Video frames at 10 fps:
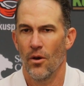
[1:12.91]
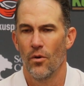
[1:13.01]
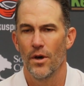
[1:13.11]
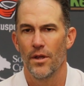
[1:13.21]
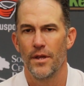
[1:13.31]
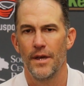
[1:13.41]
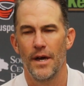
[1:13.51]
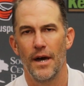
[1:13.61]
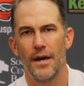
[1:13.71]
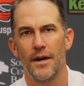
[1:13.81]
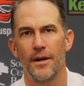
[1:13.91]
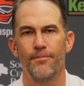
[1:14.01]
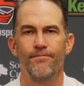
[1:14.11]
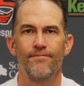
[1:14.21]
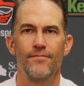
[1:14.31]
Well,
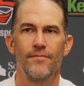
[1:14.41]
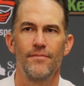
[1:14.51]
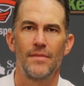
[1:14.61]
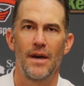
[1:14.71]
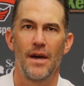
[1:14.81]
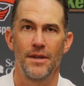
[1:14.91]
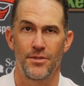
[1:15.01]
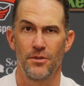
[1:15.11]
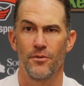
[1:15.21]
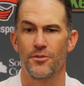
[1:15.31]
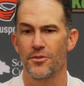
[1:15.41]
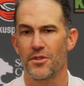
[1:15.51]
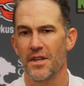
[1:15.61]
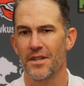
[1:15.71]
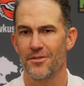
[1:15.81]
I see what you're
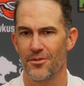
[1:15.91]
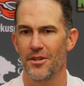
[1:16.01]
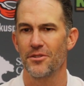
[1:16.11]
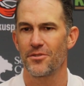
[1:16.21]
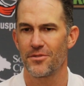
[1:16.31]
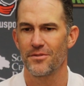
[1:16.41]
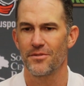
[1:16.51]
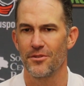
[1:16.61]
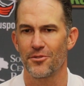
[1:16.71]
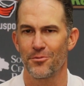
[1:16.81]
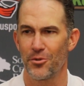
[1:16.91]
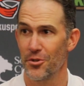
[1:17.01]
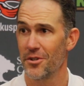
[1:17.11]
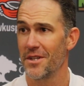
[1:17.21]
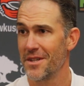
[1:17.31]
saying. There's some
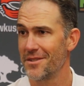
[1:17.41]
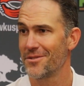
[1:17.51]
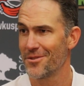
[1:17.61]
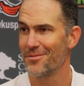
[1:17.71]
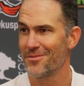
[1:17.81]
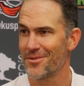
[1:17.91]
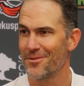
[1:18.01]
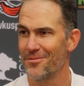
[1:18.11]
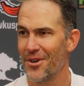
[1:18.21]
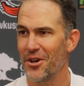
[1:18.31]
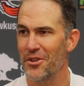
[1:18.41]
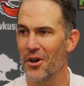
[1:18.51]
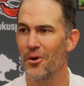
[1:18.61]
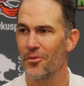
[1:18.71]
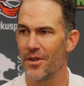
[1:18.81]
good and some
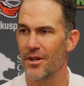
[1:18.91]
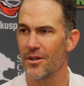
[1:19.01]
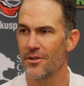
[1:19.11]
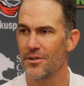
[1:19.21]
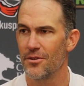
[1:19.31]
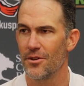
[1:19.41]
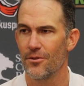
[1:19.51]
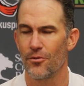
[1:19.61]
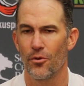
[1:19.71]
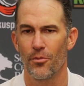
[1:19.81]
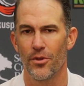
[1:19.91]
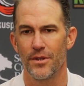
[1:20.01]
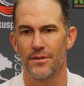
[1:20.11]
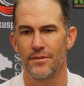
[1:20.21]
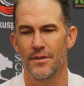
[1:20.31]
unknown there. You know,
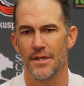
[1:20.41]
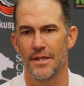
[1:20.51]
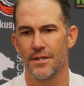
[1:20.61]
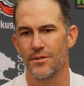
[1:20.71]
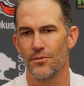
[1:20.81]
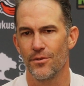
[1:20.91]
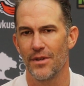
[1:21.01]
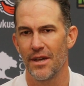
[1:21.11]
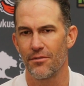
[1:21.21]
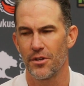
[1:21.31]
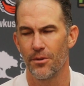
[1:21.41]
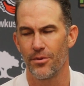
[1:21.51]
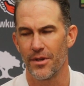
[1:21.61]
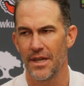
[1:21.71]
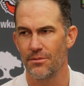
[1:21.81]
normally you would have a
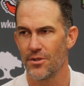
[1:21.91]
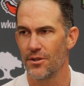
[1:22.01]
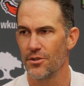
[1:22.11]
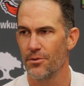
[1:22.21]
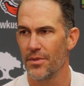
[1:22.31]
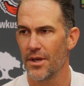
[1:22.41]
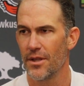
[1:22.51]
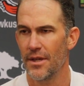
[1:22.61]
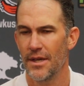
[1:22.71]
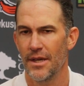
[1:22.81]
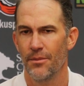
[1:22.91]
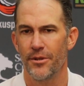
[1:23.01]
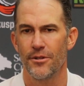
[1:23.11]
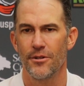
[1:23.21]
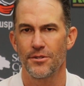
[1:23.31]
couple games under your belt,
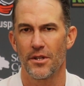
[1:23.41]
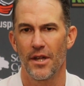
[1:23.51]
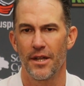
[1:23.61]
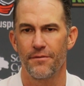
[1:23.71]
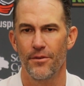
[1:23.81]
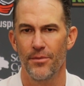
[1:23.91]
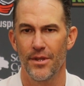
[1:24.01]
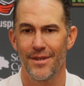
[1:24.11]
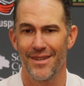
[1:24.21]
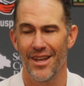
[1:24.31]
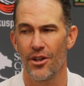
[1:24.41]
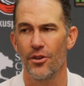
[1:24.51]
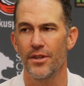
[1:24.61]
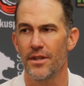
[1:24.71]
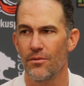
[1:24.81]
but there is a lot of
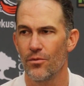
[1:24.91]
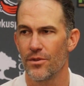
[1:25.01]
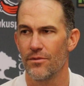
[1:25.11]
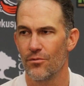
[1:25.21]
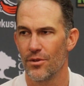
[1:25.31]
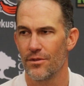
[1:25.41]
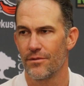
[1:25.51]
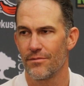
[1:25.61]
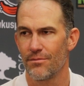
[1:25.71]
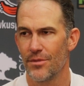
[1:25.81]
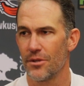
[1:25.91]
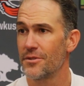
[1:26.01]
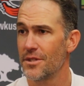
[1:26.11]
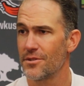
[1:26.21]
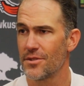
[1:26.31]
familiarity with Middle
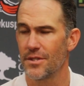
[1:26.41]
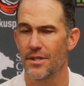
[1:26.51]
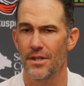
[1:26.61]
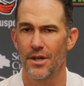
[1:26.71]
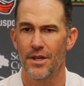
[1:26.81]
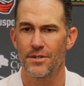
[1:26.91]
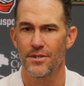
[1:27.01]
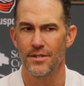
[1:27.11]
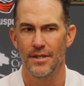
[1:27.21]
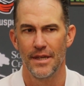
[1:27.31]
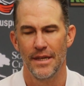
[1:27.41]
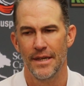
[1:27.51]
Tennessee and us. And